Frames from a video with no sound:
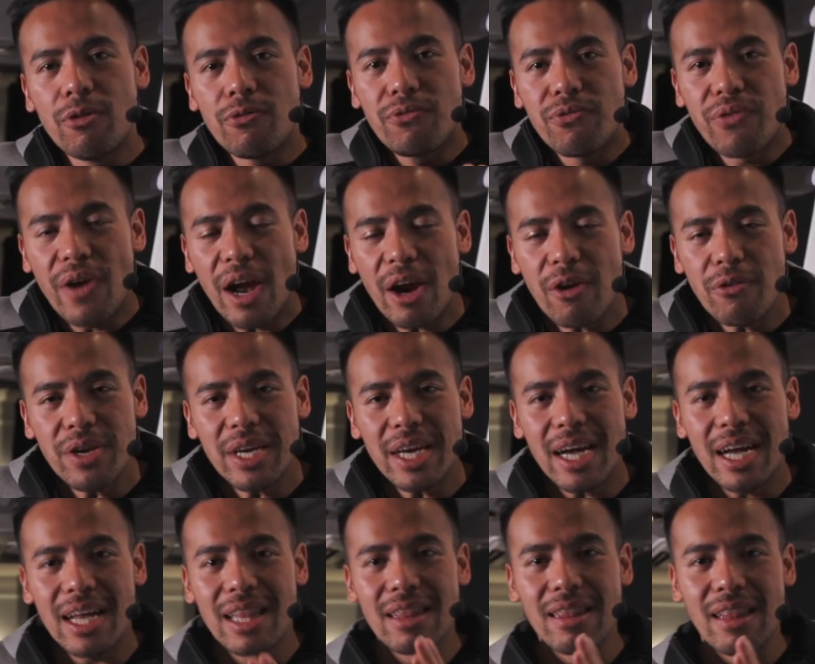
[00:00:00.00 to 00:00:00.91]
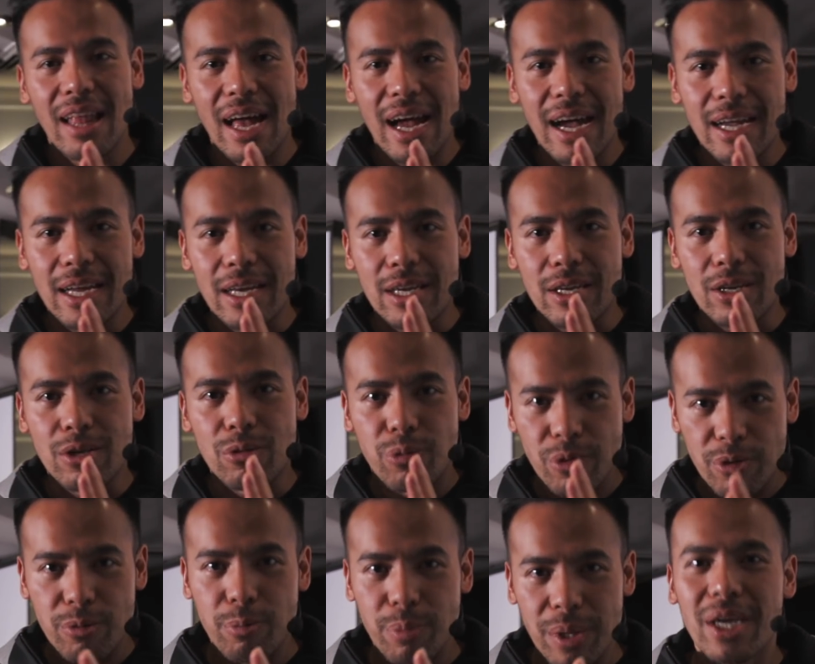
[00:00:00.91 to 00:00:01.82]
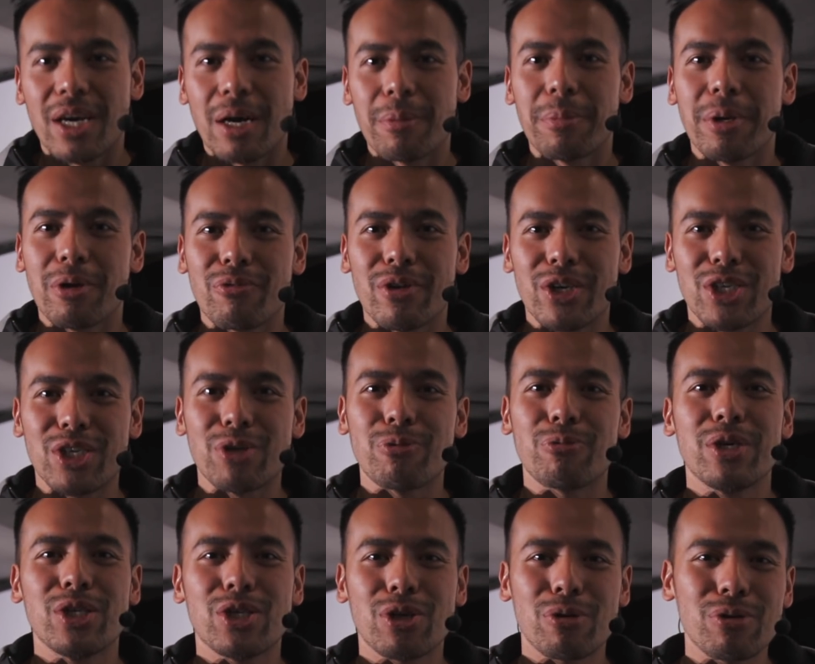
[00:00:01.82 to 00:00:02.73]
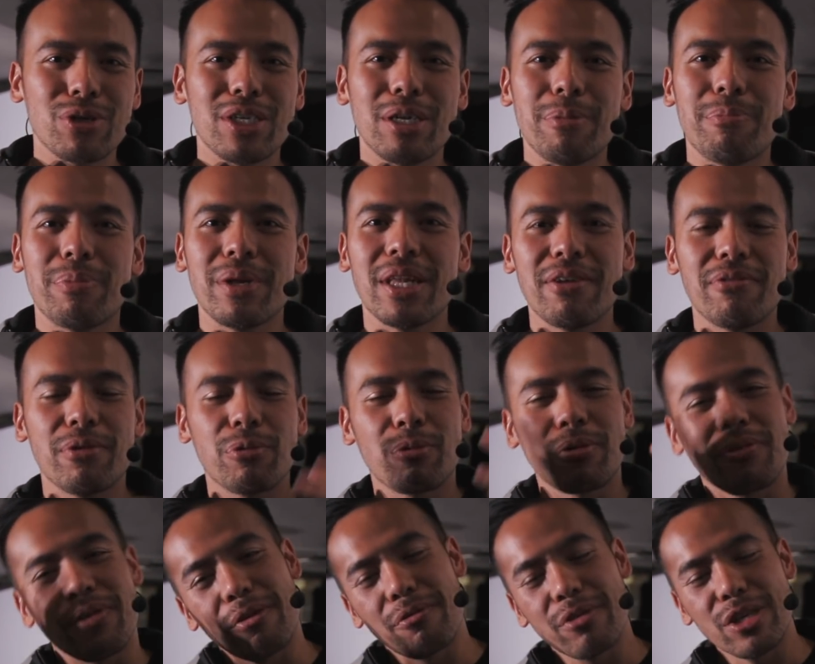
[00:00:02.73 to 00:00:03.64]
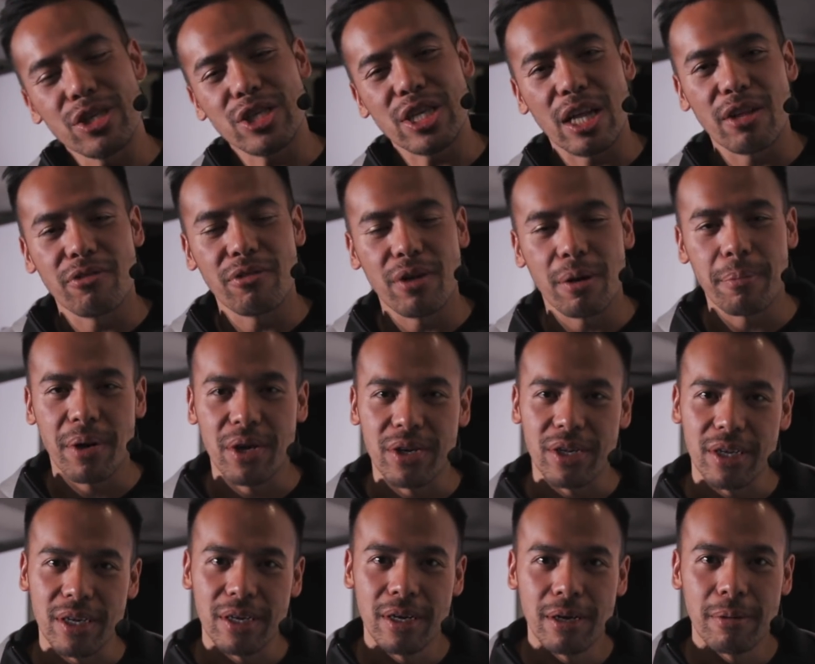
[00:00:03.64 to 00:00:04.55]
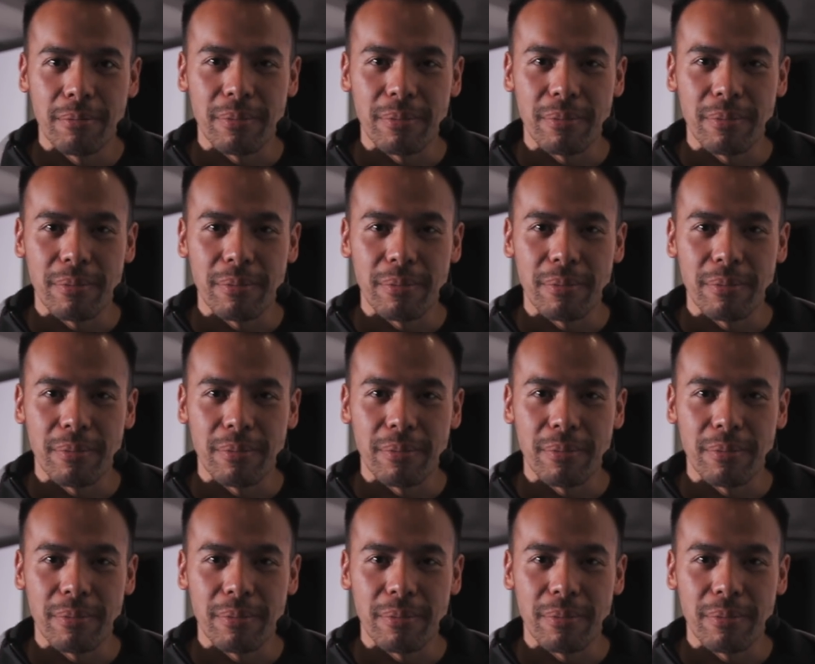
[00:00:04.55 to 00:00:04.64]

very aligned with becoming rich and we totally believe it with every cell of our body,